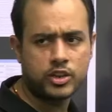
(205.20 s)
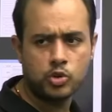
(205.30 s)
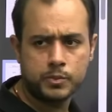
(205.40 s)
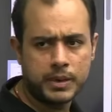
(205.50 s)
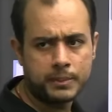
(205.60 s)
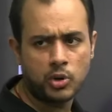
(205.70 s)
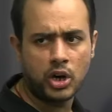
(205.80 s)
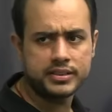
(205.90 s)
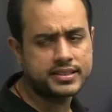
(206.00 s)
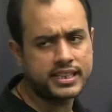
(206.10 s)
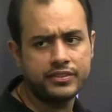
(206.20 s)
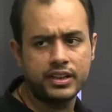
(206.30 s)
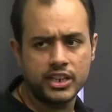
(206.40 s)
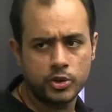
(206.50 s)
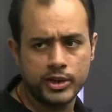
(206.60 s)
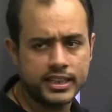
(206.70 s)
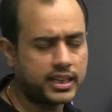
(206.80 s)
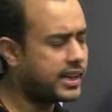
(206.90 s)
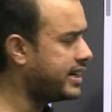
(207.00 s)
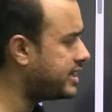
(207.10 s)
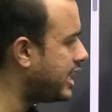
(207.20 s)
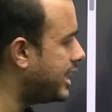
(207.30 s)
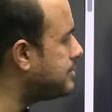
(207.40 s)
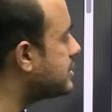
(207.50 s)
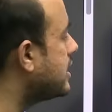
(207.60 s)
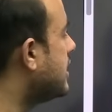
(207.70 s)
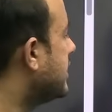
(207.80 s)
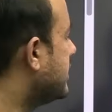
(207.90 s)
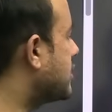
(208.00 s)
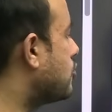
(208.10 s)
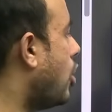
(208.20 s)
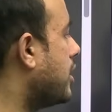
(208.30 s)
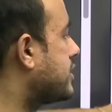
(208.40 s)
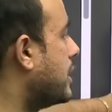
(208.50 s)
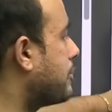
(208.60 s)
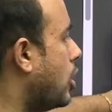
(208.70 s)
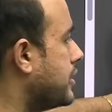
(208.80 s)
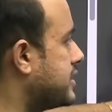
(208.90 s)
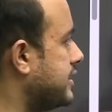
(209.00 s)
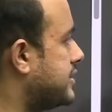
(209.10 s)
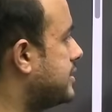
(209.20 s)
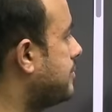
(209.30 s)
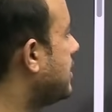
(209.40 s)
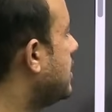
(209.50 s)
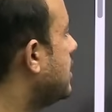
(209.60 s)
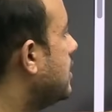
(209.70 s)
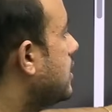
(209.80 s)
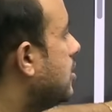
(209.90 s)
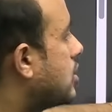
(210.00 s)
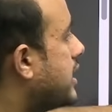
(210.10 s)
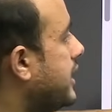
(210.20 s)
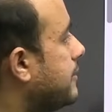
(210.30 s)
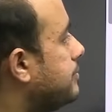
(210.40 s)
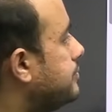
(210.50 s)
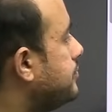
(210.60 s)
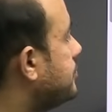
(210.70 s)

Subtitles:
recruitment process, even during the GATE times, this was the process. Okay.